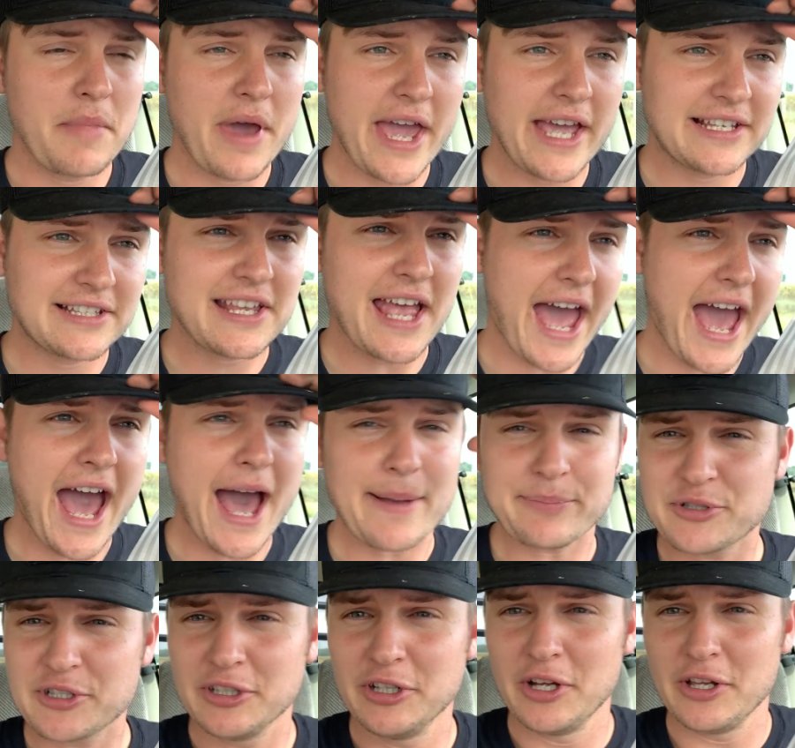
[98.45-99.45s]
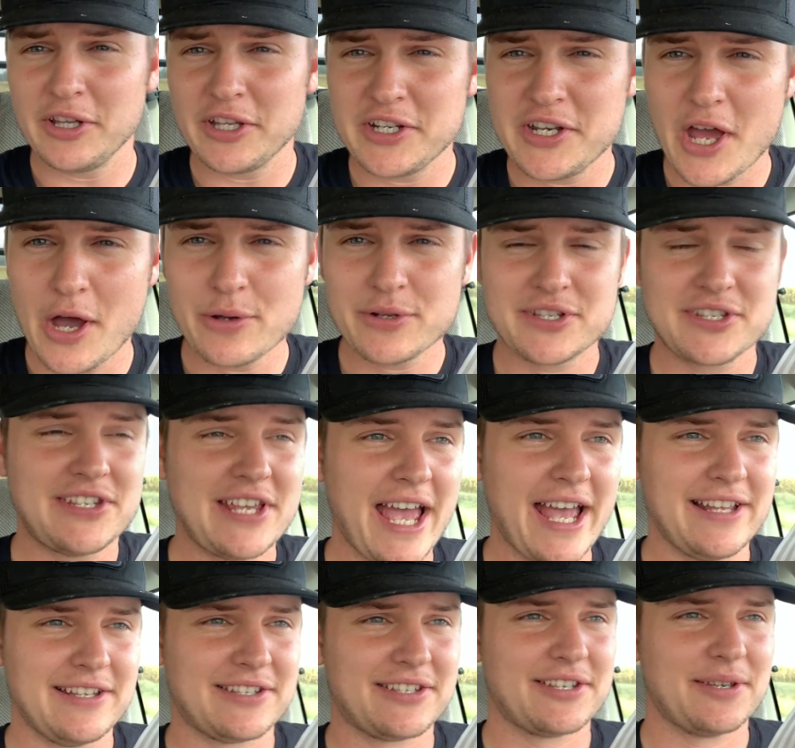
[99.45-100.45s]
Makes absolutely no
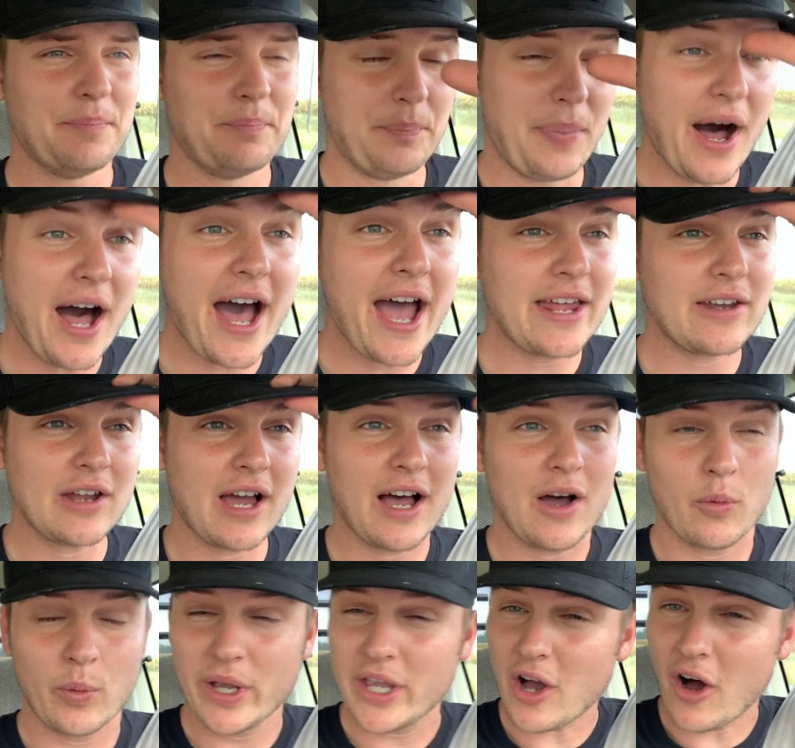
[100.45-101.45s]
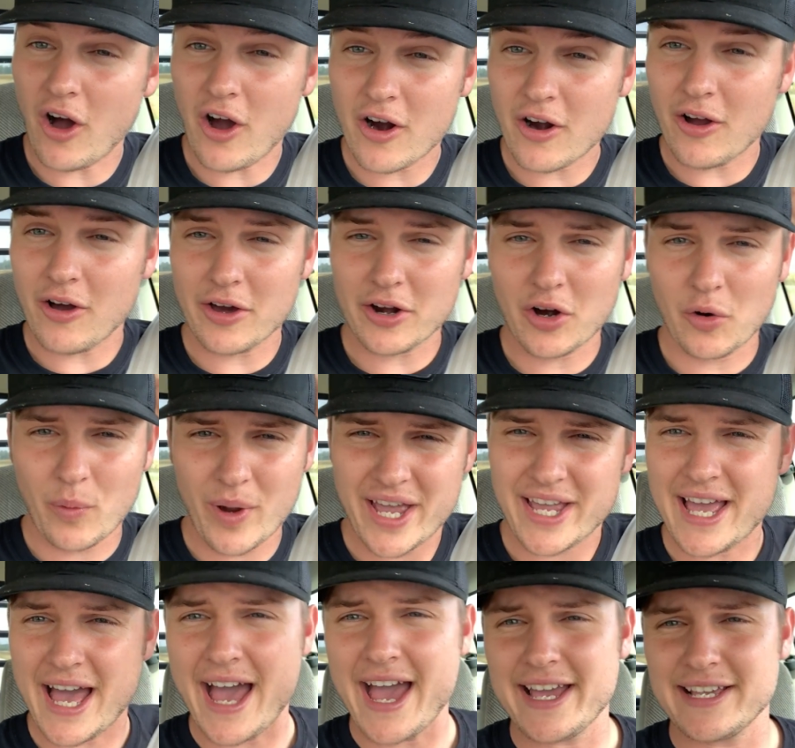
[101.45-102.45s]
sense. But uh, we are on our way,
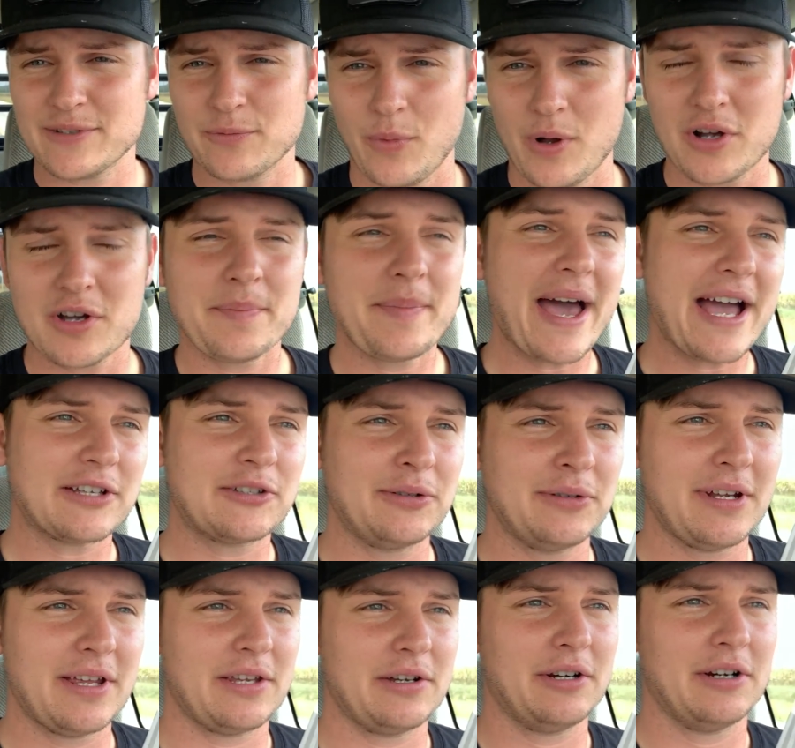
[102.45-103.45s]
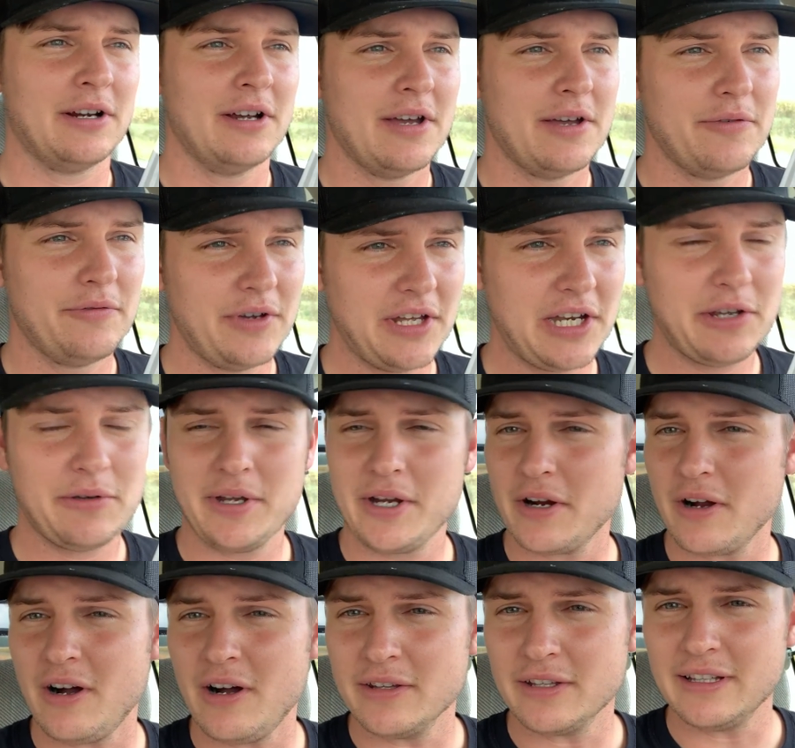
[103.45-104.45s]
guys. Welcome back to another video here
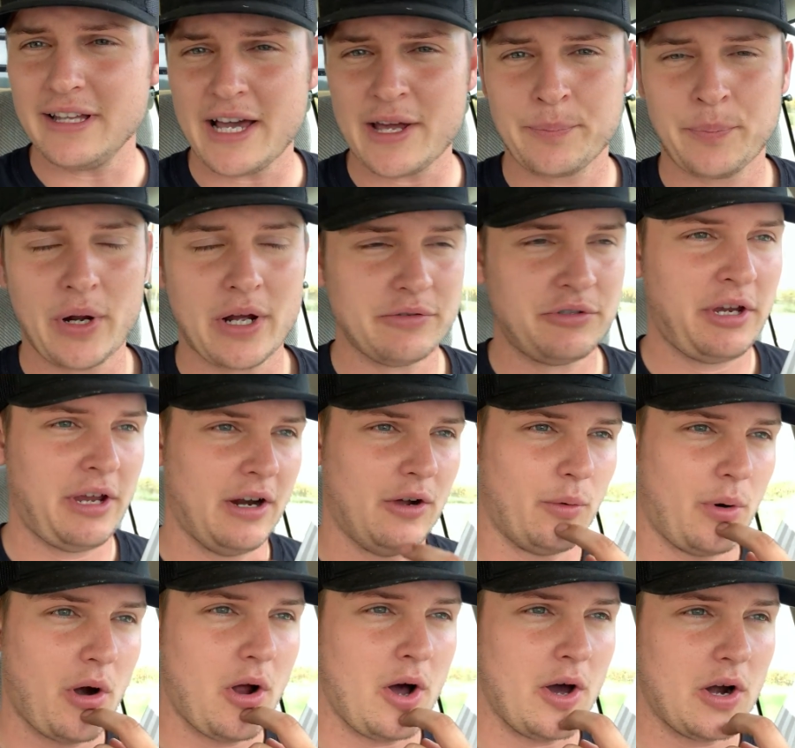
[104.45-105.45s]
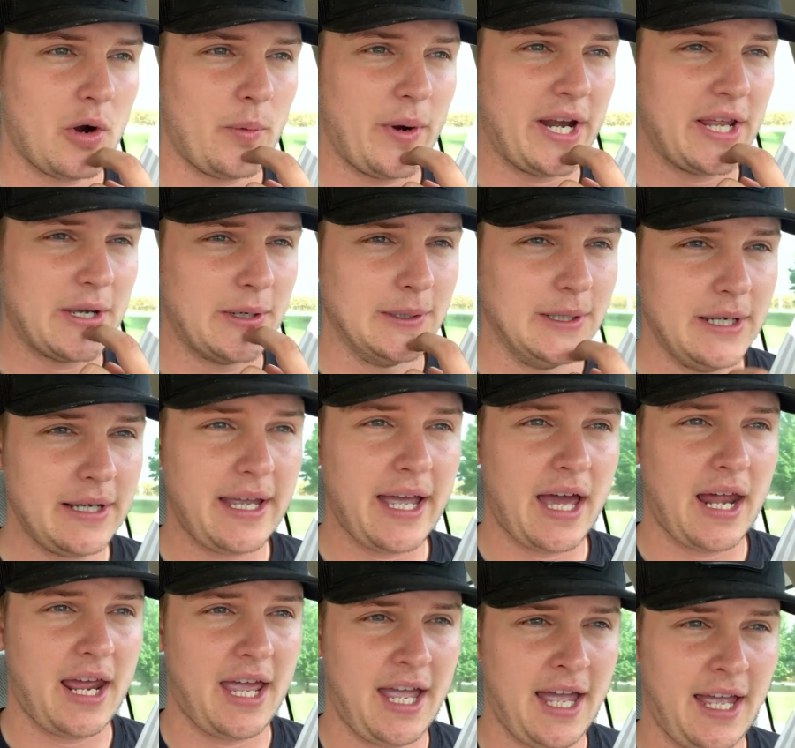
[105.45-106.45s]
on the Live Crowd channel. We're on our way to go look
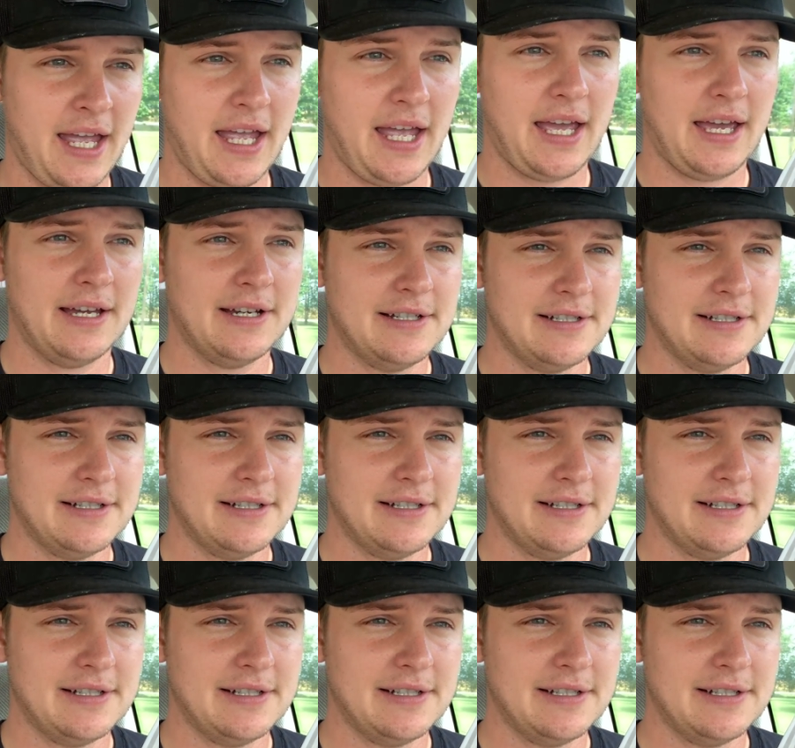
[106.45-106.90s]
at a